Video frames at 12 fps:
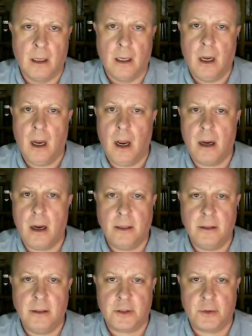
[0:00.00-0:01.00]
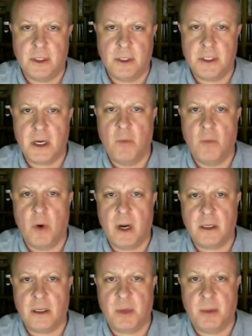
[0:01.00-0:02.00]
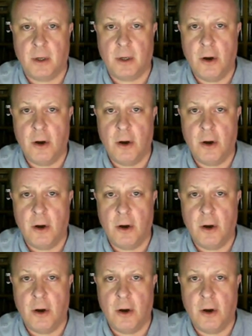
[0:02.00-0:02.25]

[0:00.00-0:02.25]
And so in the same way as people